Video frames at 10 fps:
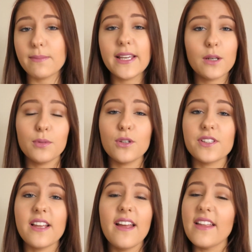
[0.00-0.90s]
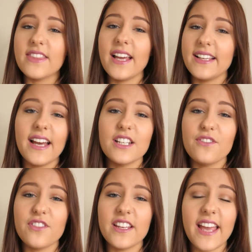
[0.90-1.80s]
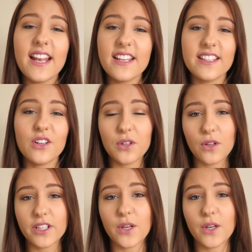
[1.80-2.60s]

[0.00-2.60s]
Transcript: makeup looks, that kind of thing, anything at all.